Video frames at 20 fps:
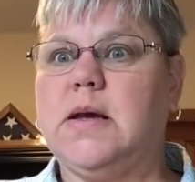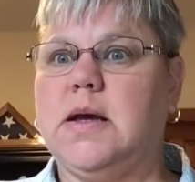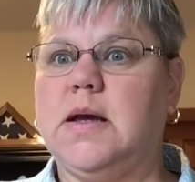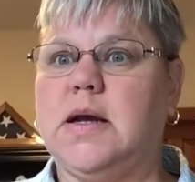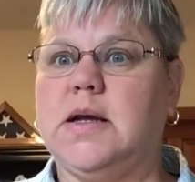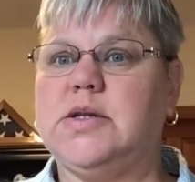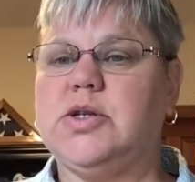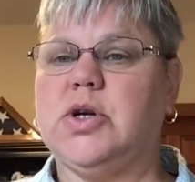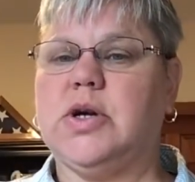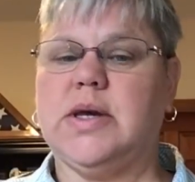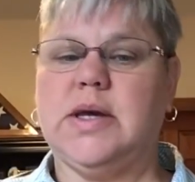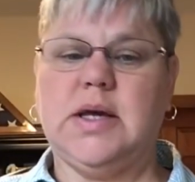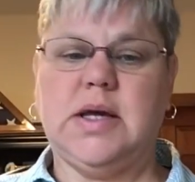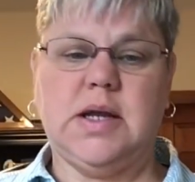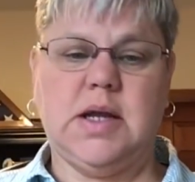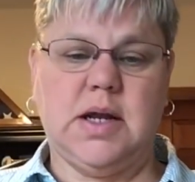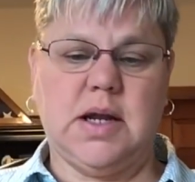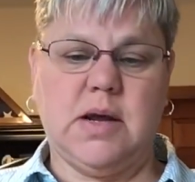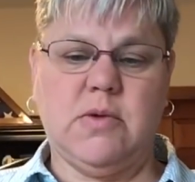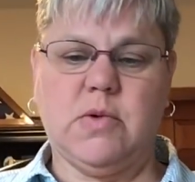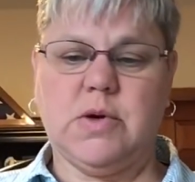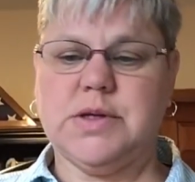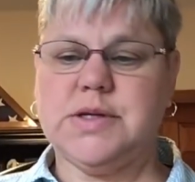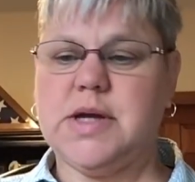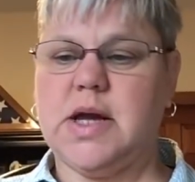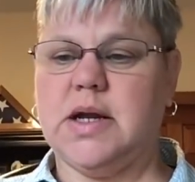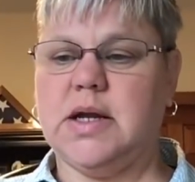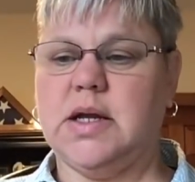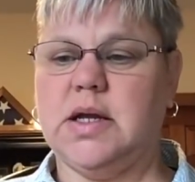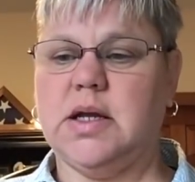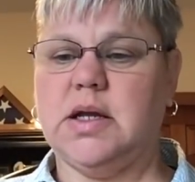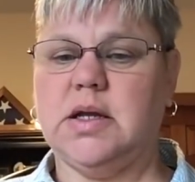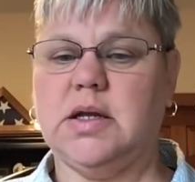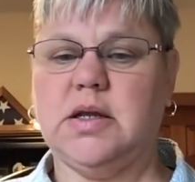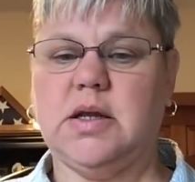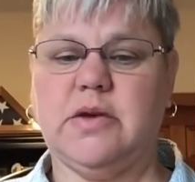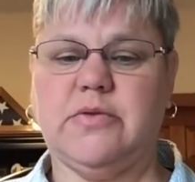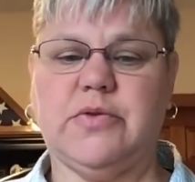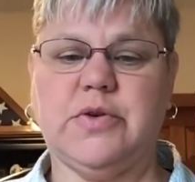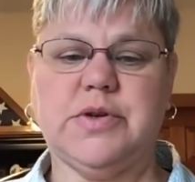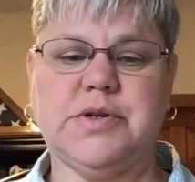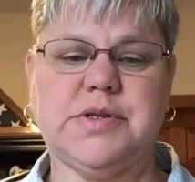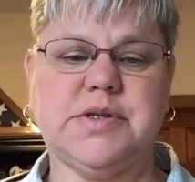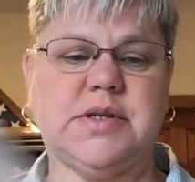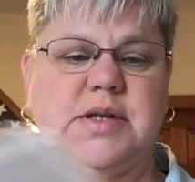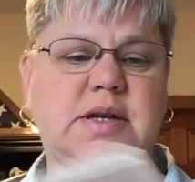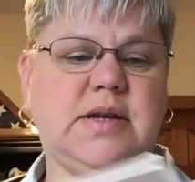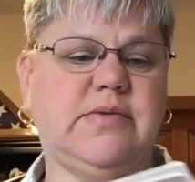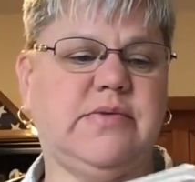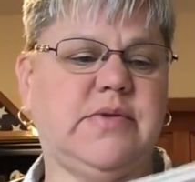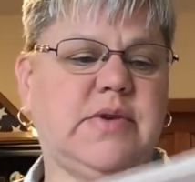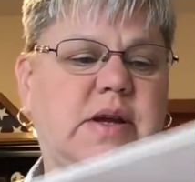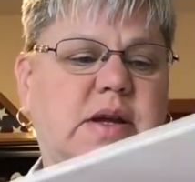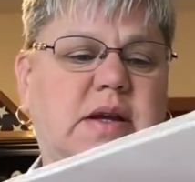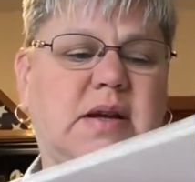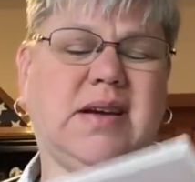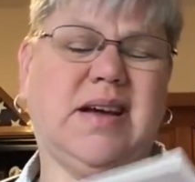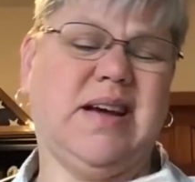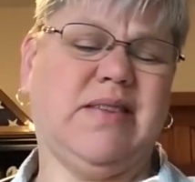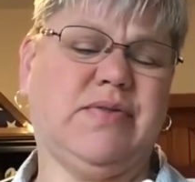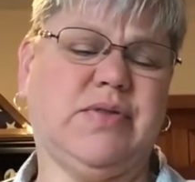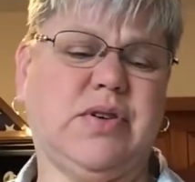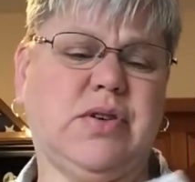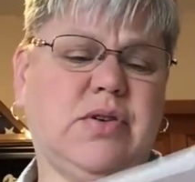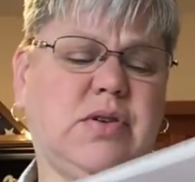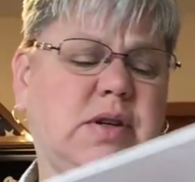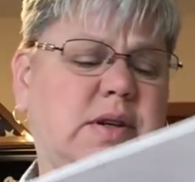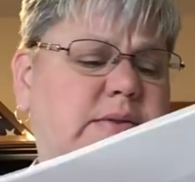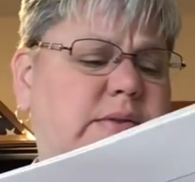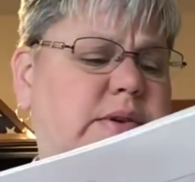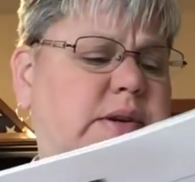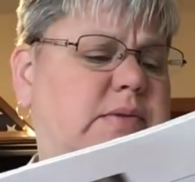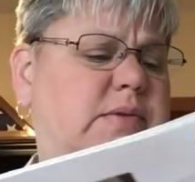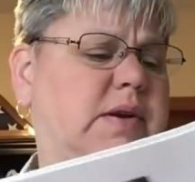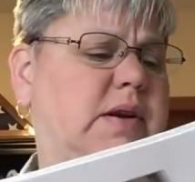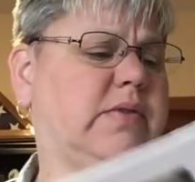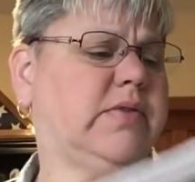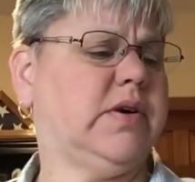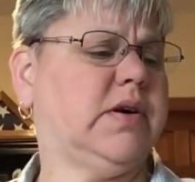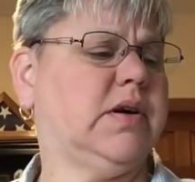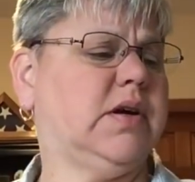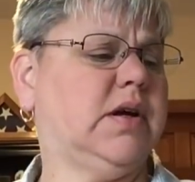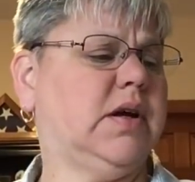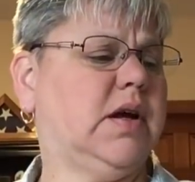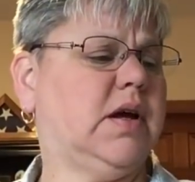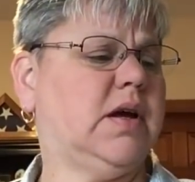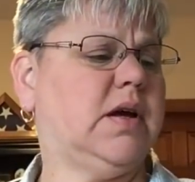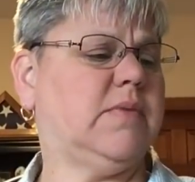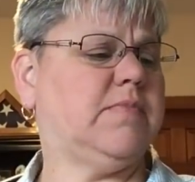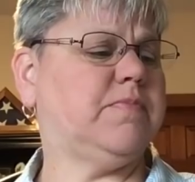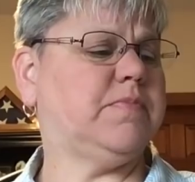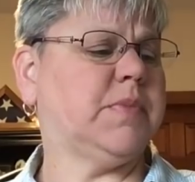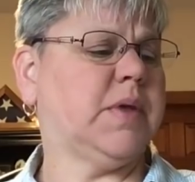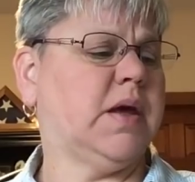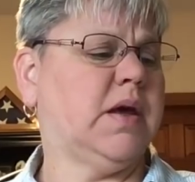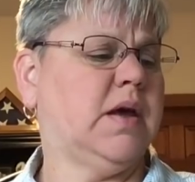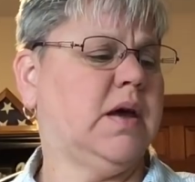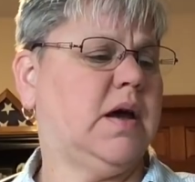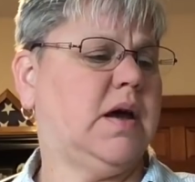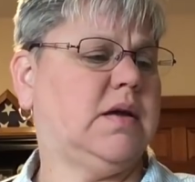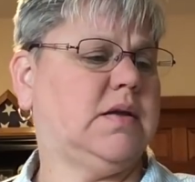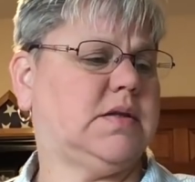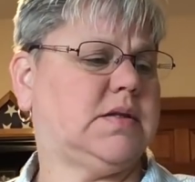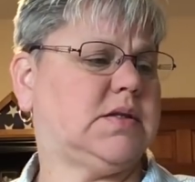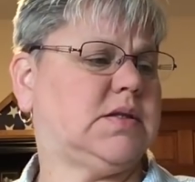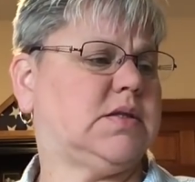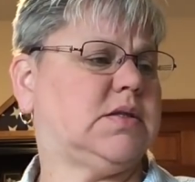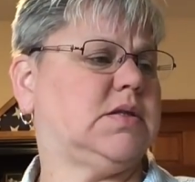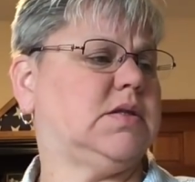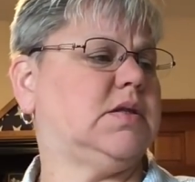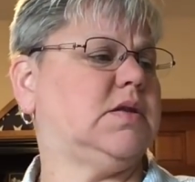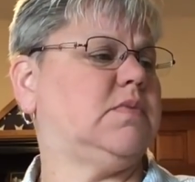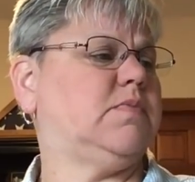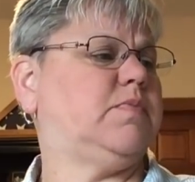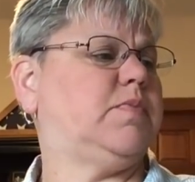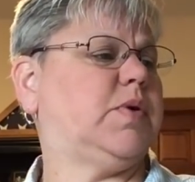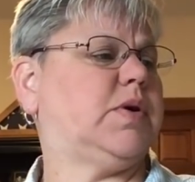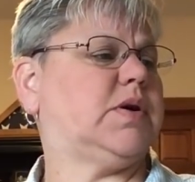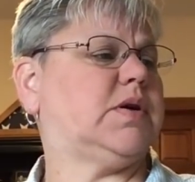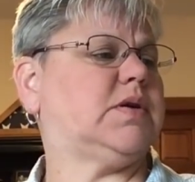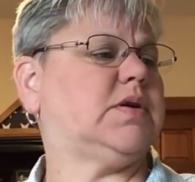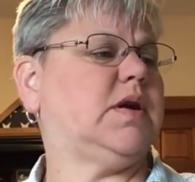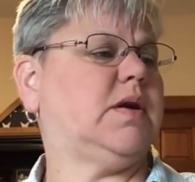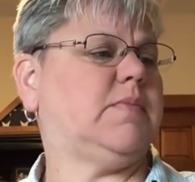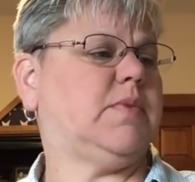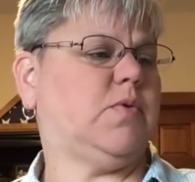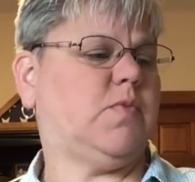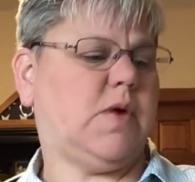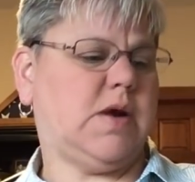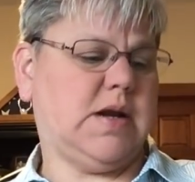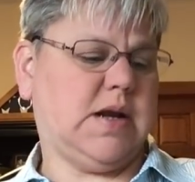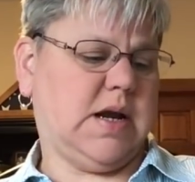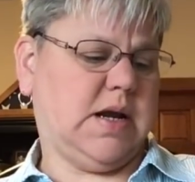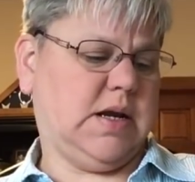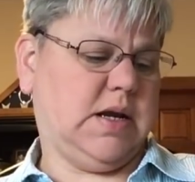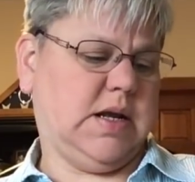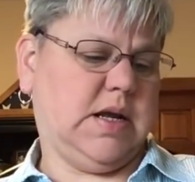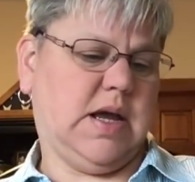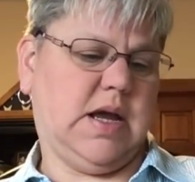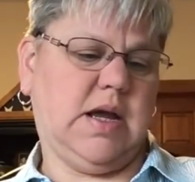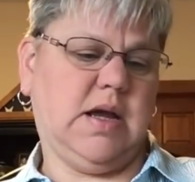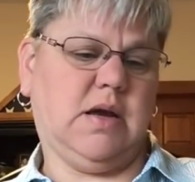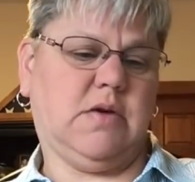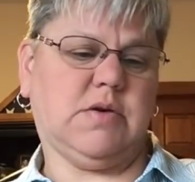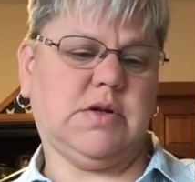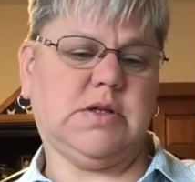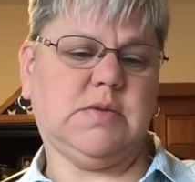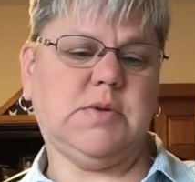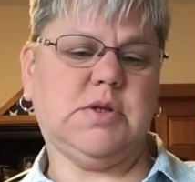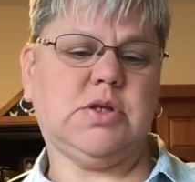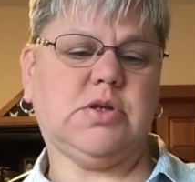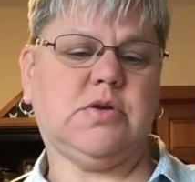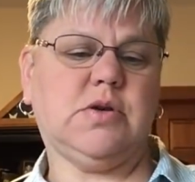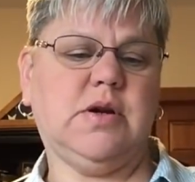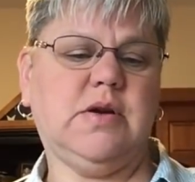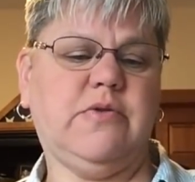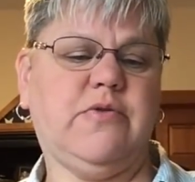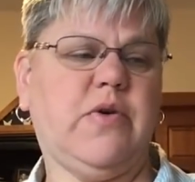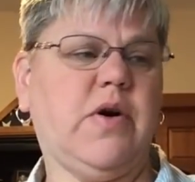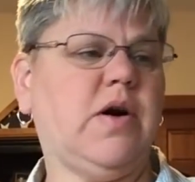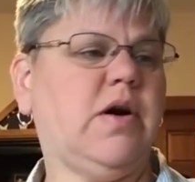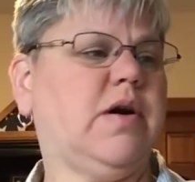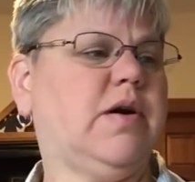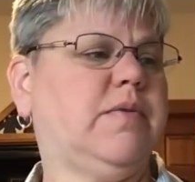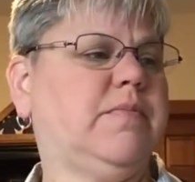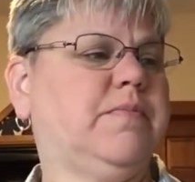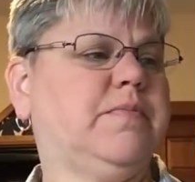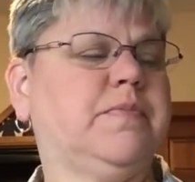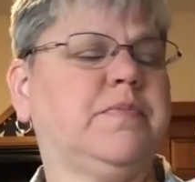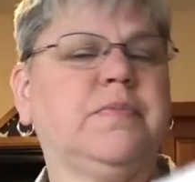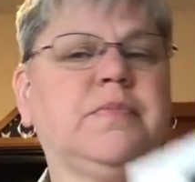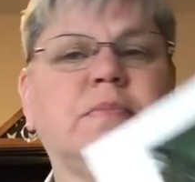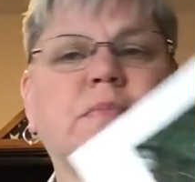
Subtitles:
And I took it and I worked on it the first evening, afternoon, evening, whatever. It's book number 198, Christmas Tree Farm.